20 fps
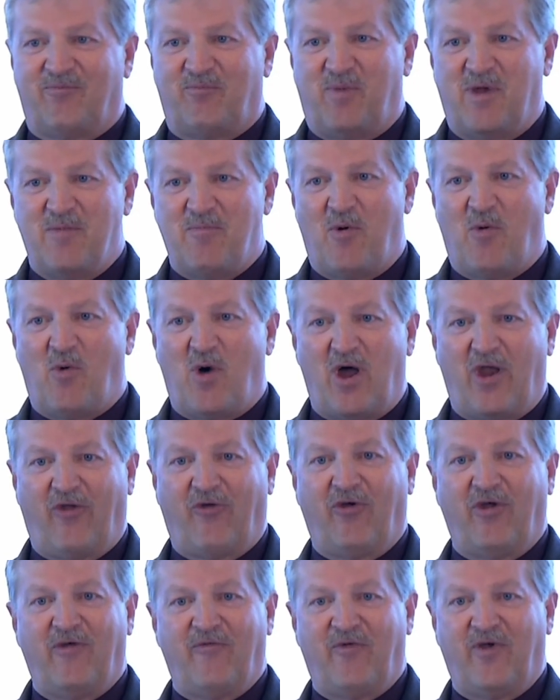people want
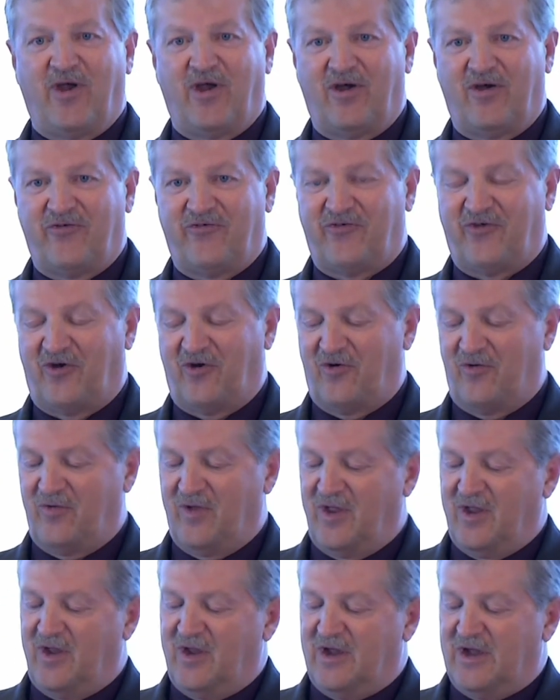to live here, so
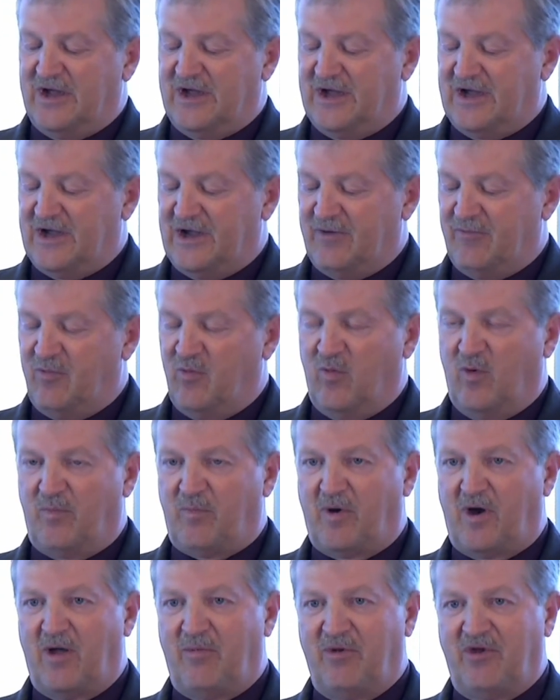we'll
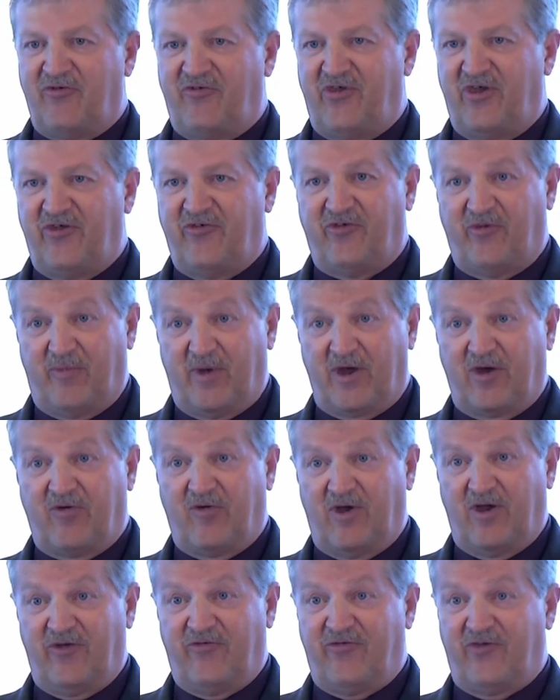probably see some
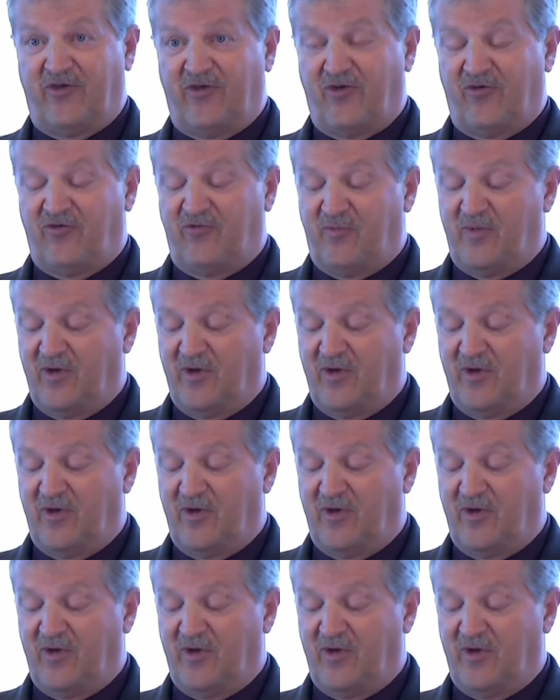increase in those